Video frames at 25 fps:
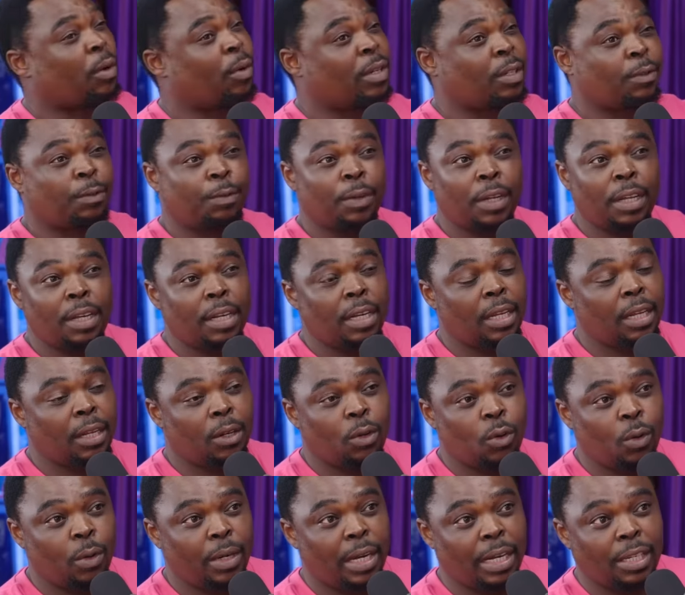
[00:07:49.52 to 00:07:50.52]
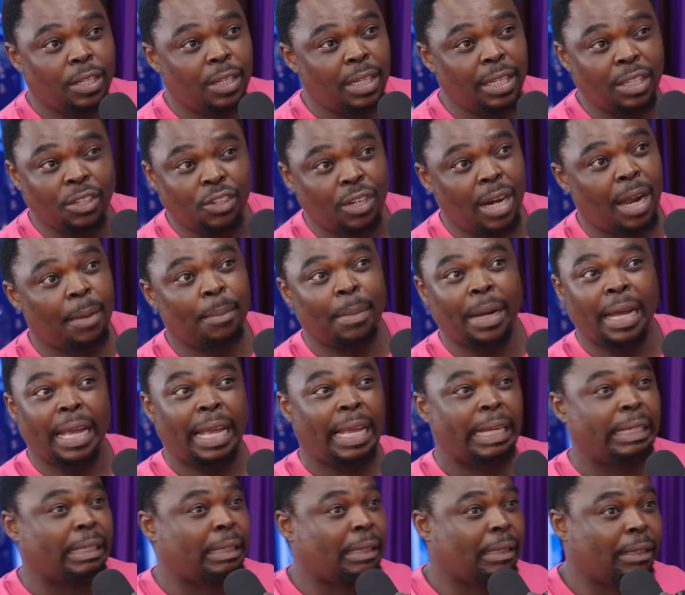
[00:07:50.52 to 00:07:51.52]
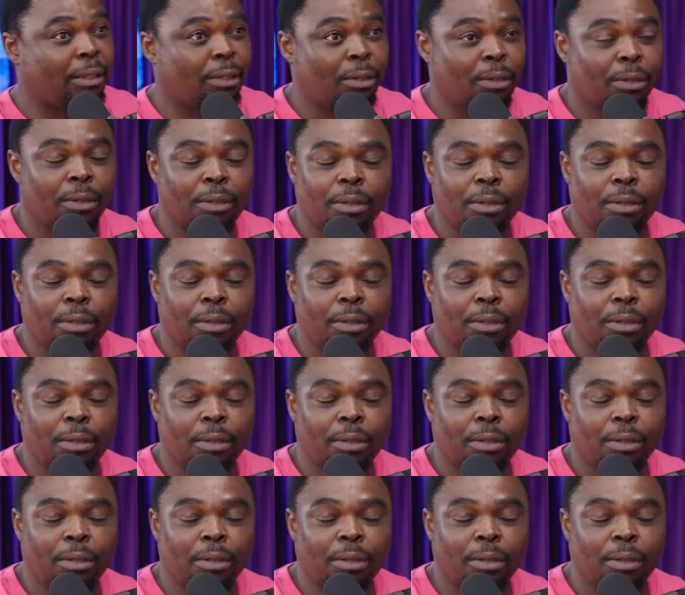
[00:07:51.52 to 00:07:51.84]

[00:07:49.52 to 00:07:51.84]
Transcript: I was very good at in drama and, you know.